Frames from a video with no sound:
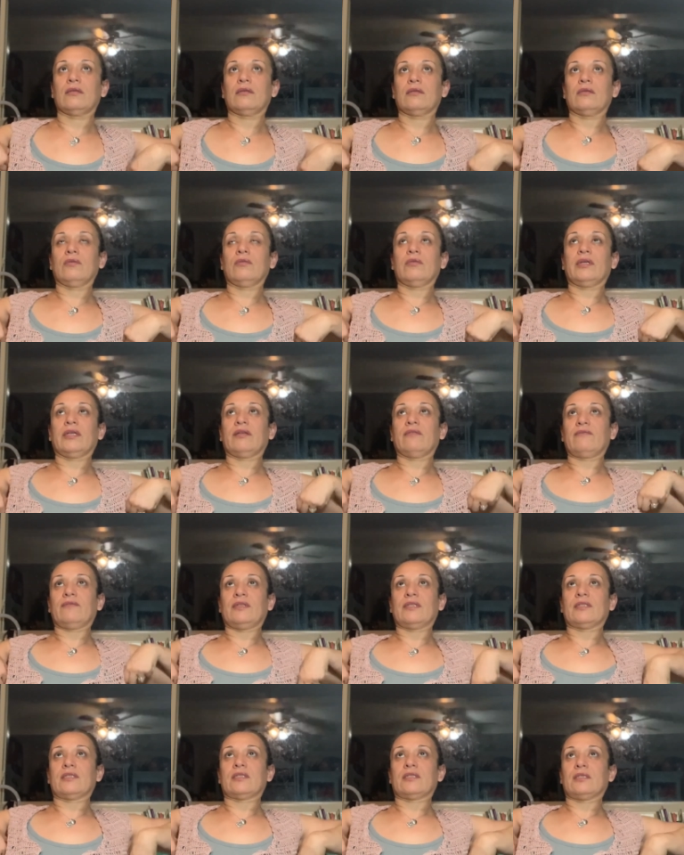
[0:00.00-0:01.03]
the way it
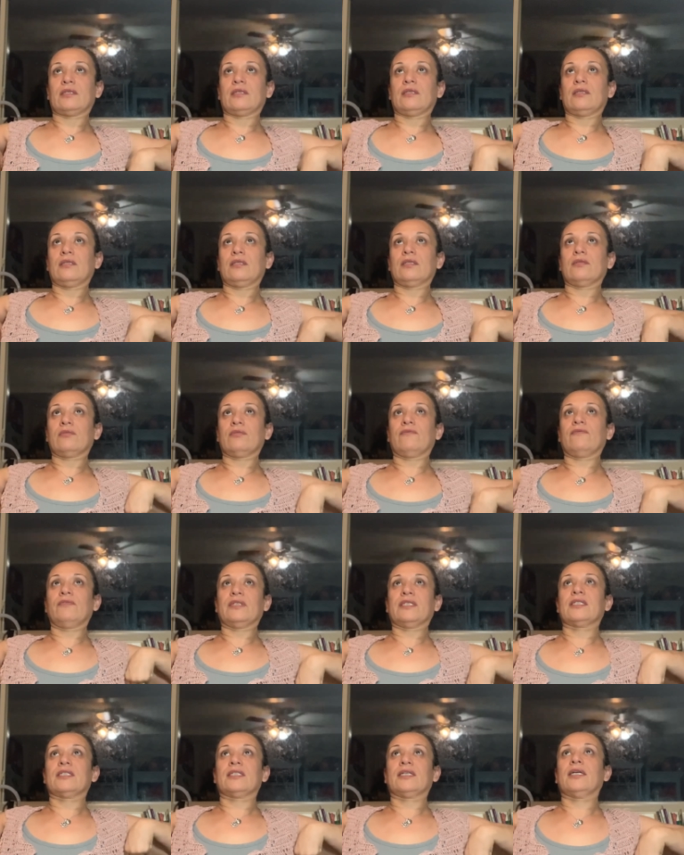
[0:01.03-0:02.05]
fits. This one
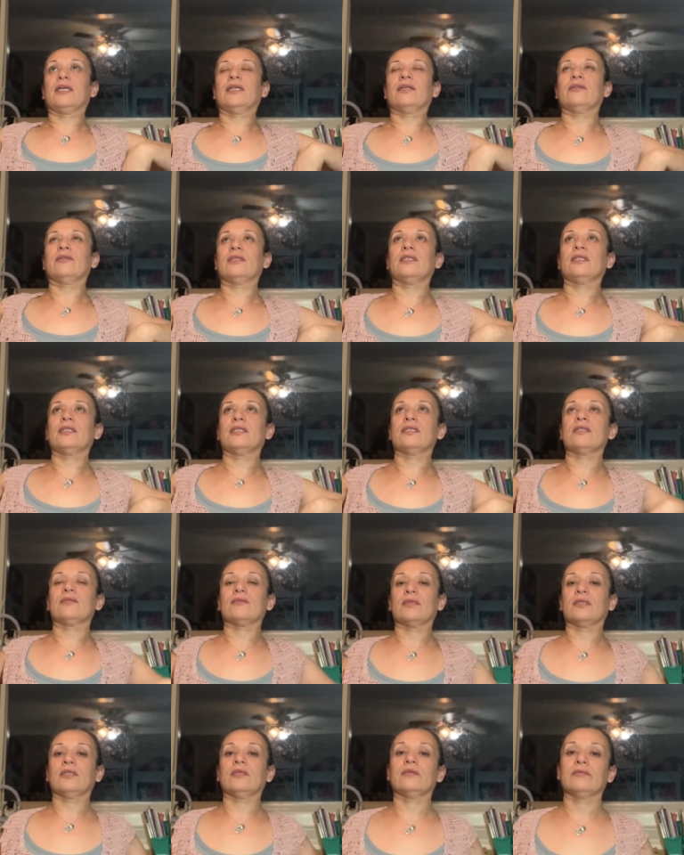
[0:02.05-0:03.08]
fits tighter than this
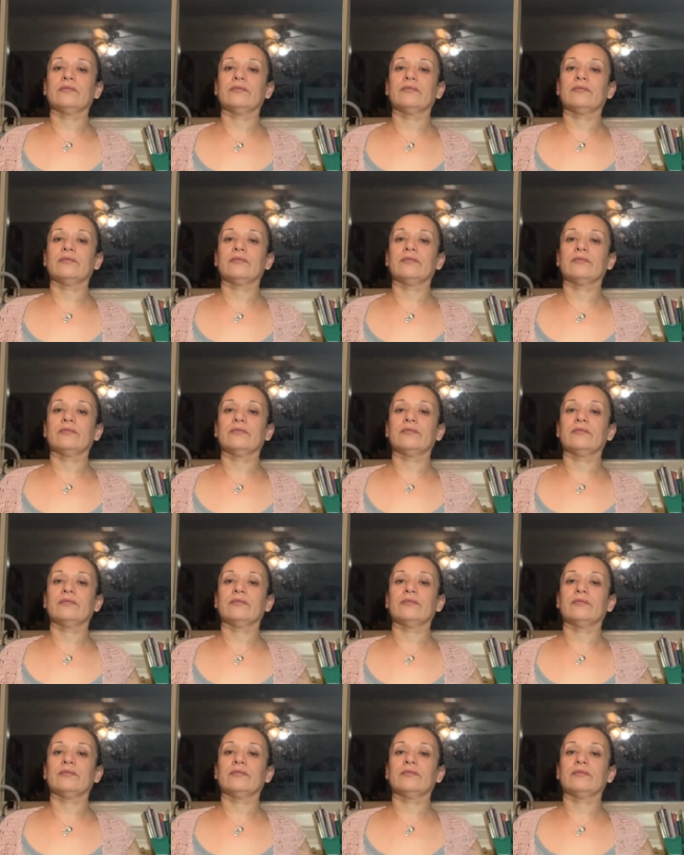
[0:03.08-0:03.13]
one.